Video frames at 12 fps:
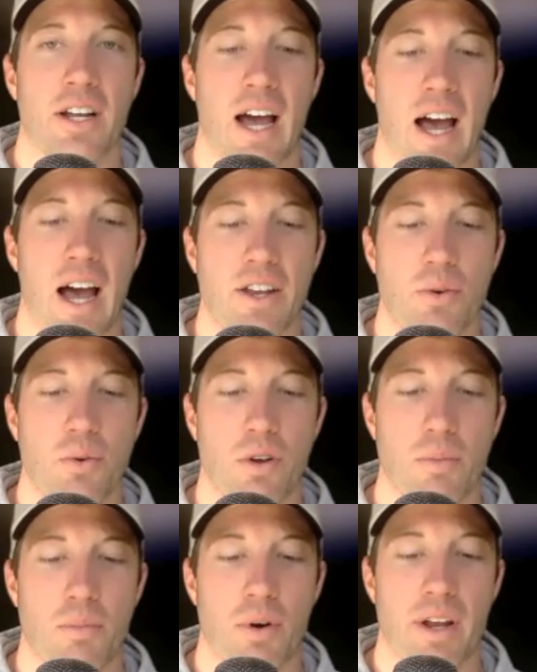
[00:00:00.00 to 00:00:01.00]
I do want
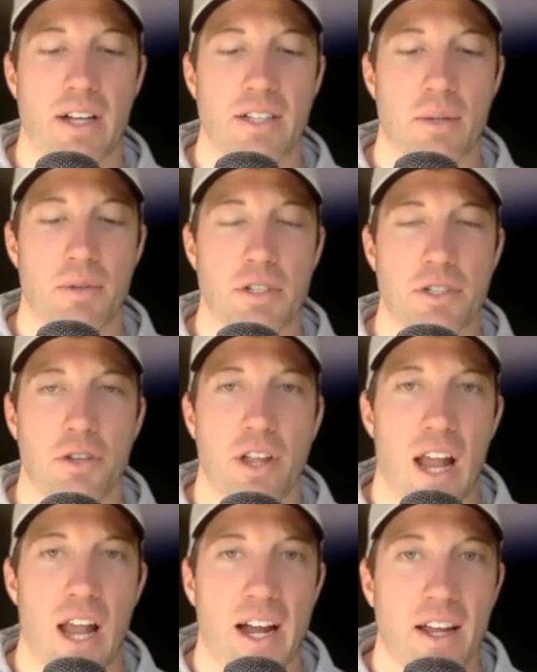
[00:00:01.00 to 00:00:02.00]
to point out something too, that
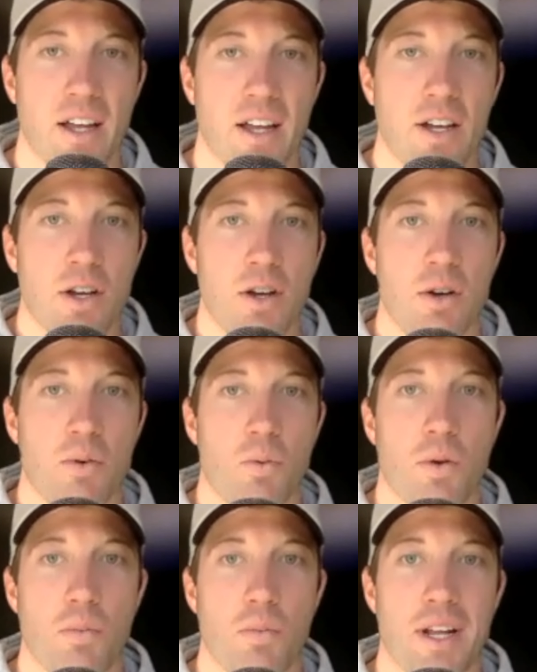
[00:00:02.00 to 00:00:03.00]
like
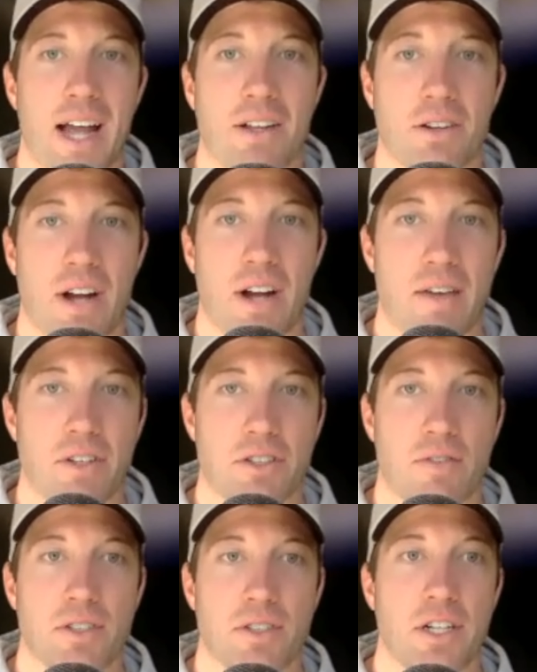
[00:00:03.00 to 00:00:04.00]
when me and Caitlin are having this
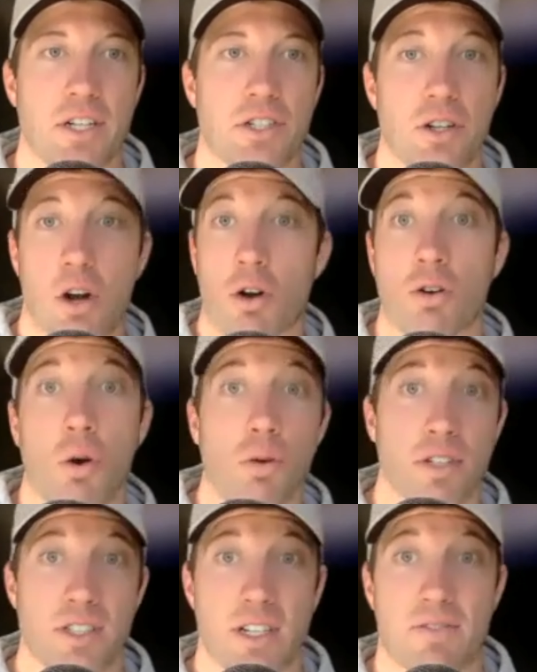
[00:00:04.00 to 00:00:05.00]
conversation, her goal
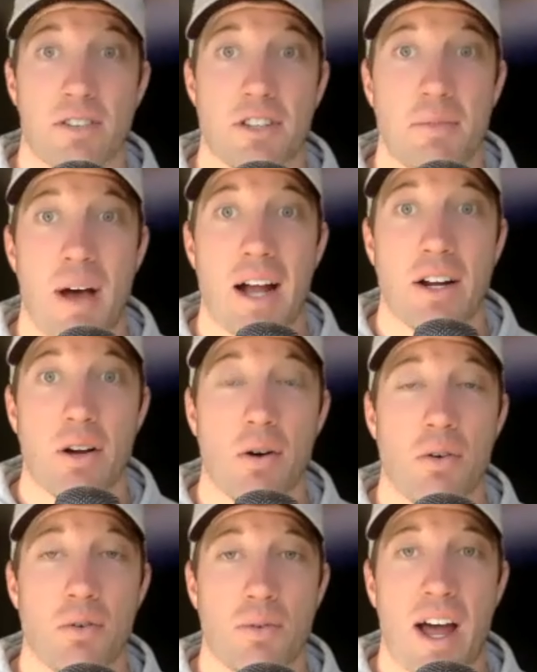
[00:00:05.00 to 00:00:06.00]
is different than my
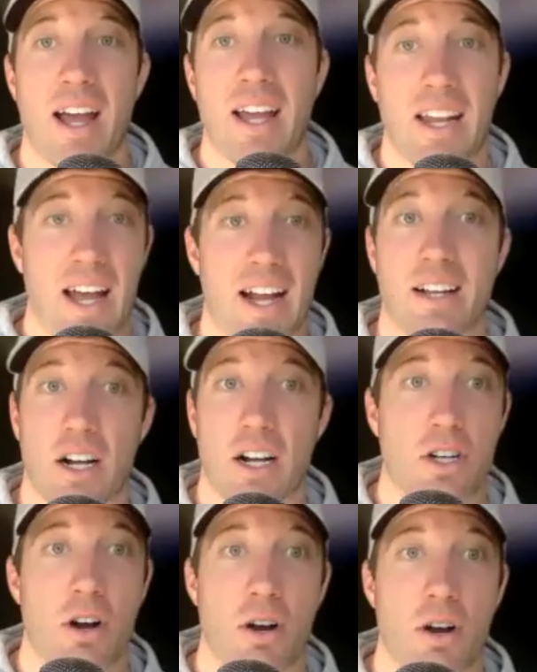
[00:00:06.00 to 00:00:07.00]
goal, right? And like a
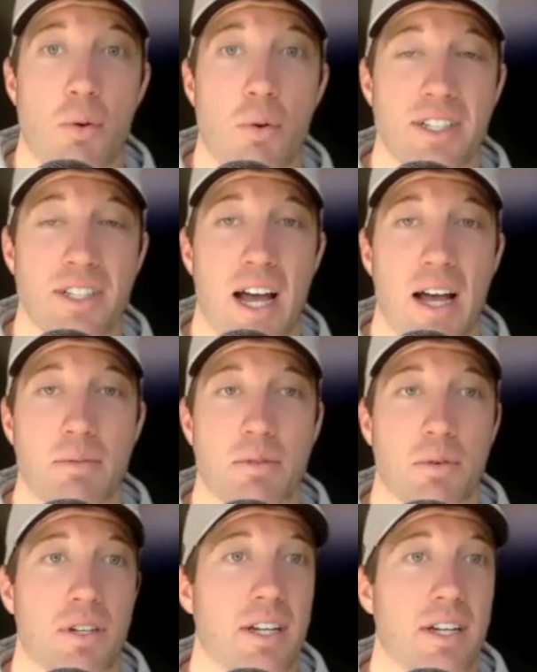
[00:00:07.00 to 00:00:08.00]
current point in time. So
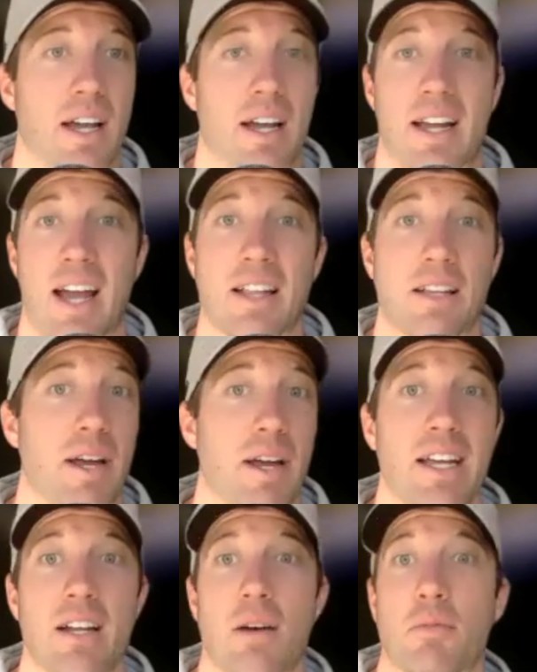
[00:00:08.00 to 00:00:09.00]
Caitlin may
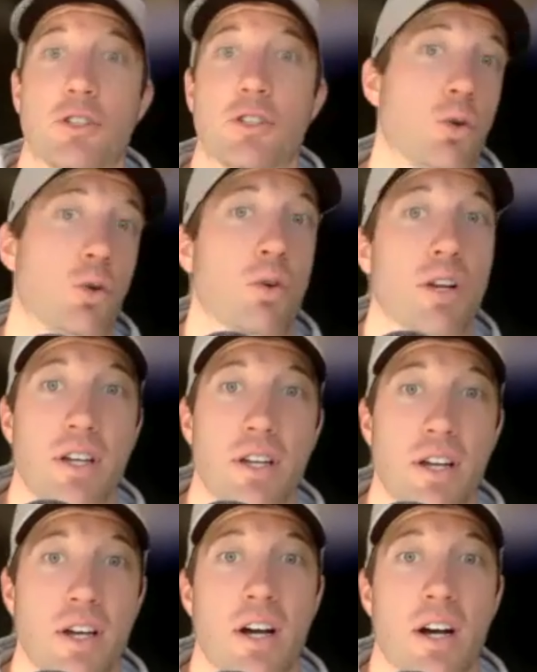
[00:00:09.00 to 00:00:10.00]
eat a majority
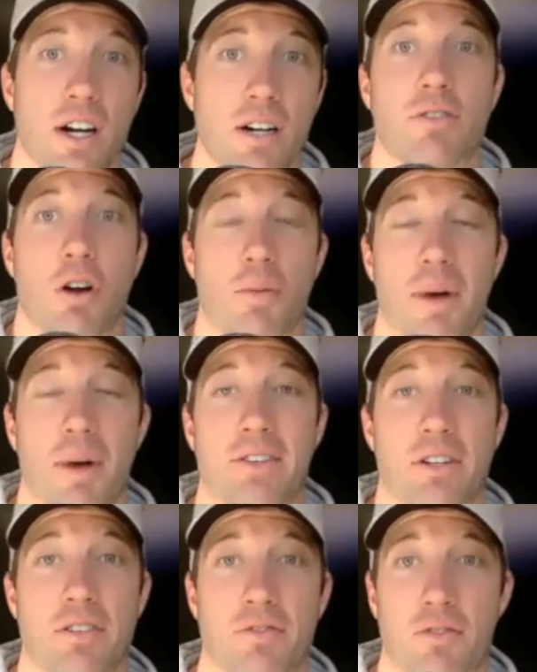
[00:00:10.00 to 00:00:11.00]
of
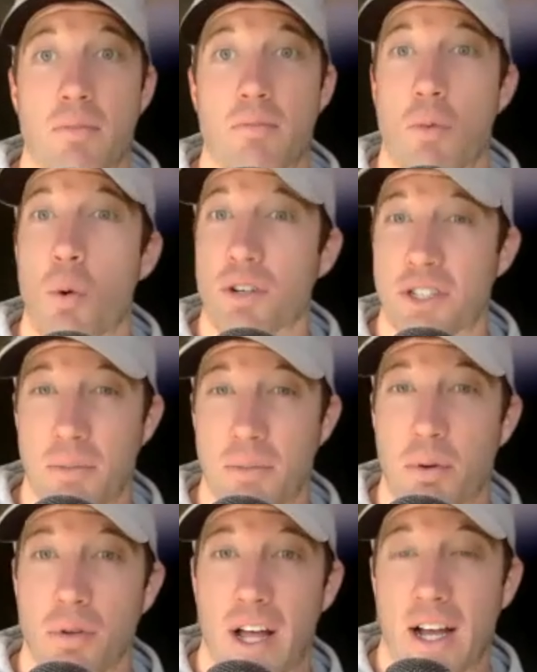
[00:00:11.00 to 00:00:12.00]
carbohydrates from more
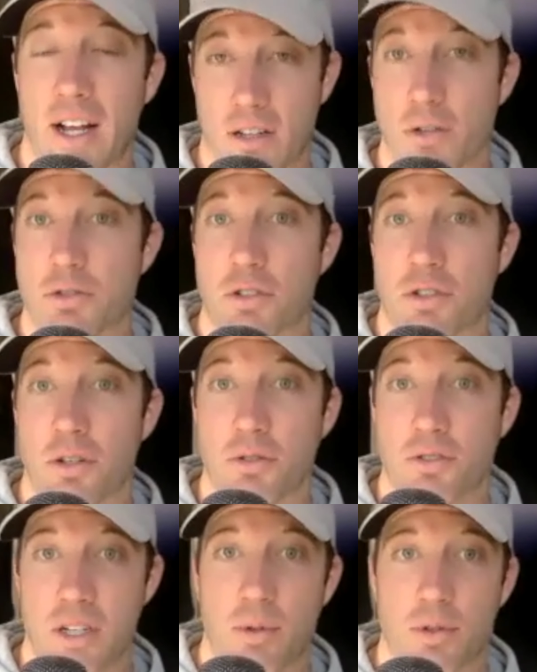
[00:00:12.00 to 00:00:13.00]
simple, like closer to those
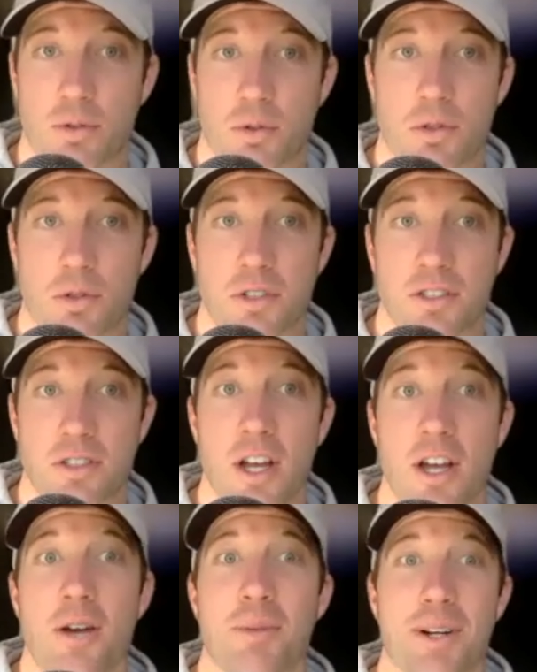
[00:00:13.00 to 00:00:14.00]
simple sources,
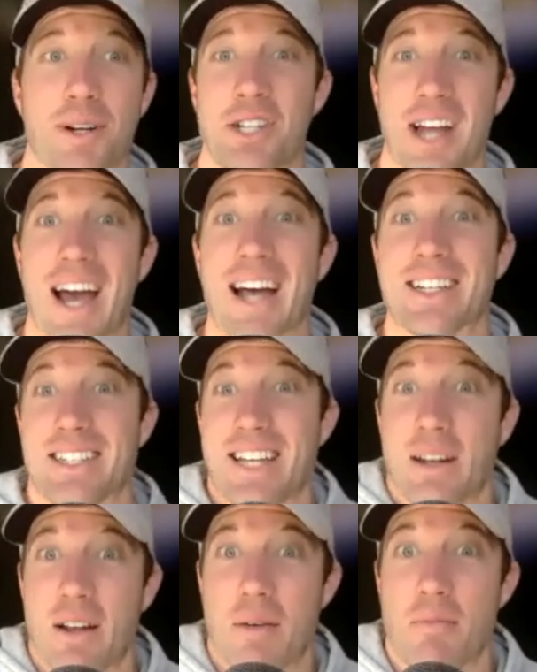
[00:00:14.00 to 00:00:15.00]
because she has to get
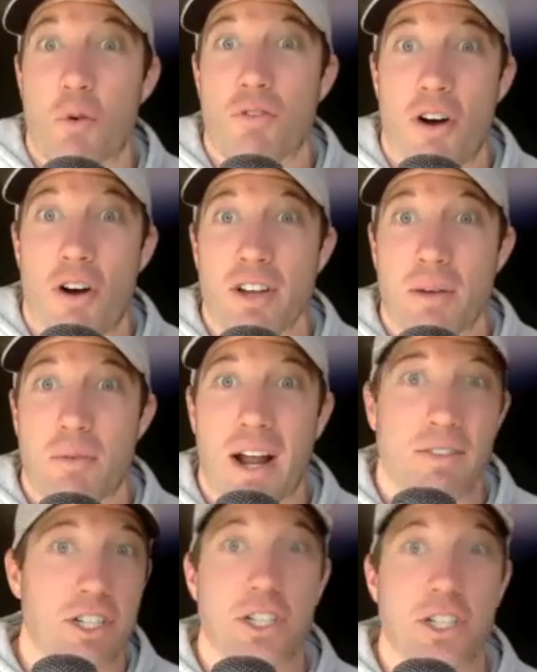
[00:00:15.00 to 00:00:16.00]
in a more volume, right?
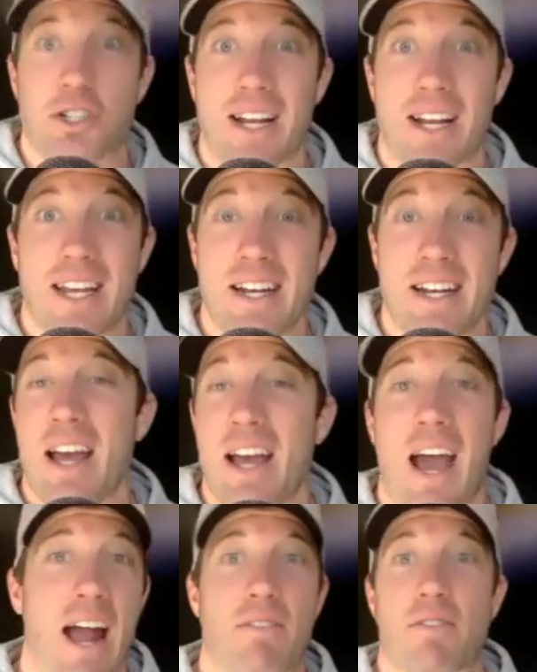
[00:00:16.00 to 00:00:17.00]
If she tried to eat
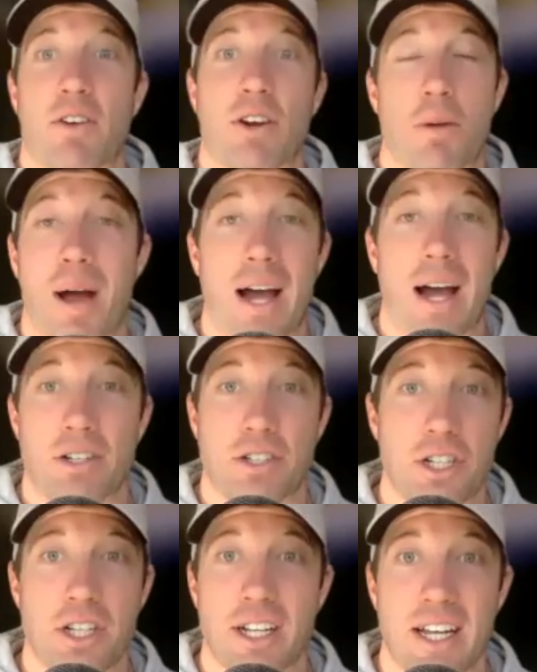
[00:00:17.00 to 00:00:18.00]
every carbohydrate
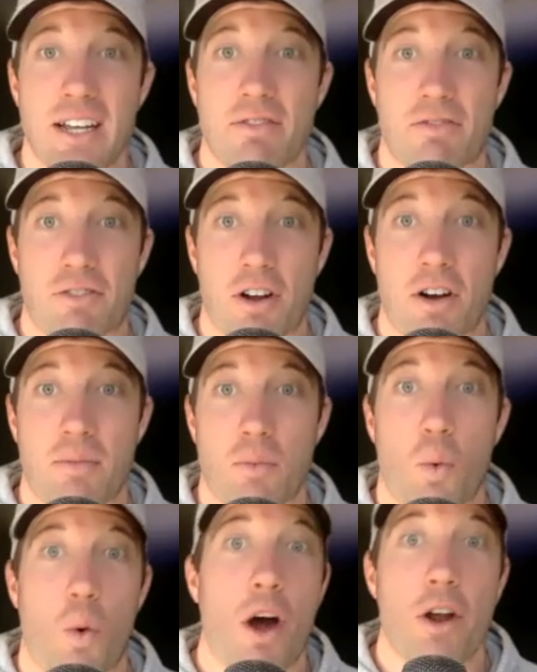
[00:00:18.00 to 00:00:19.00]
she can eat from
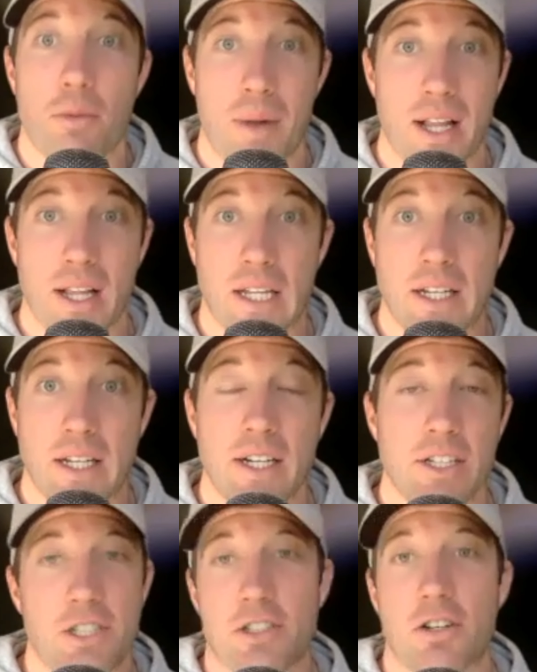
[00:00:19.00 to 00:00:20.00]
watermelon,
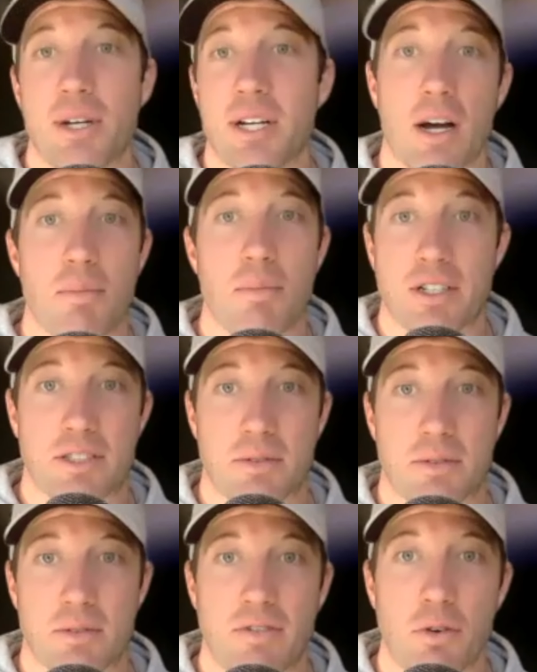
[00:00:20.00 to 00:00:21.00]
she's going to be gut
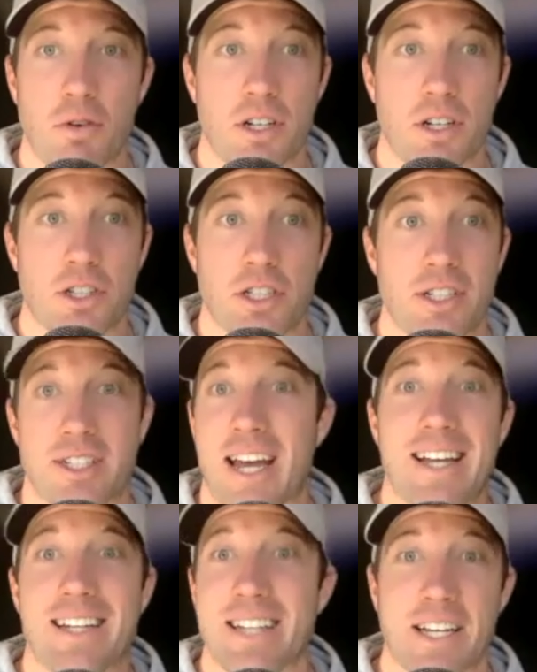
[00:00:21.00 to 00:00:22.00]
bustingly full because she's
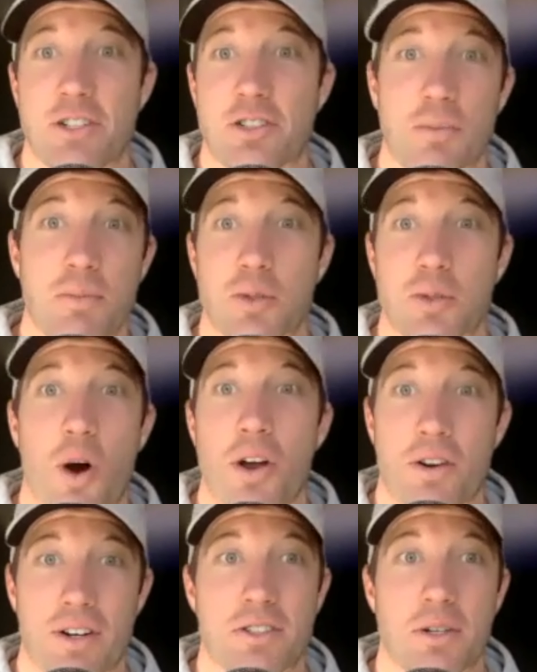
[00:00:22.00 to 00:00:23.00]
intaking so much
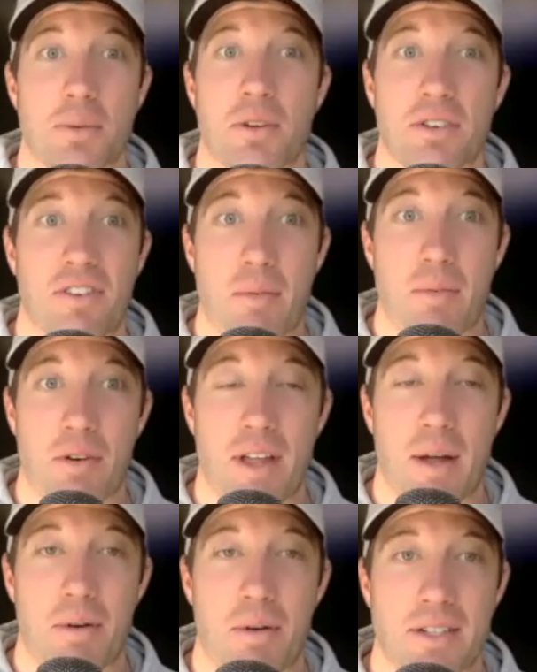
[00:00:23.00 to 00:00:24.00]
water and so much fiber in that
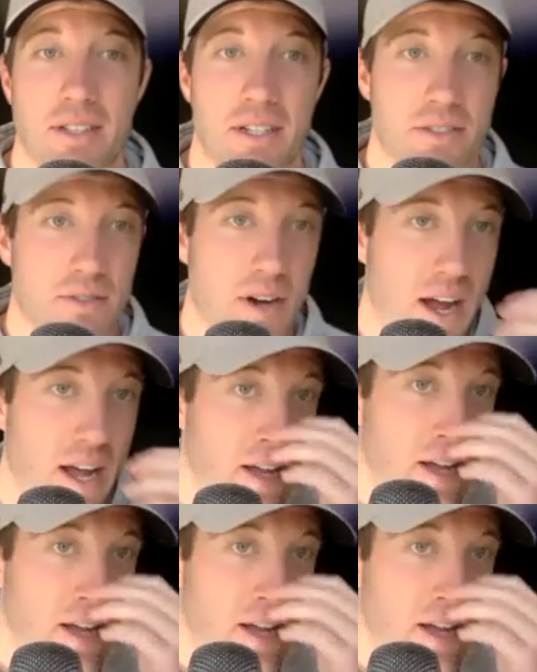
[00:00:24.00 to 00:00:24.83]
process, right?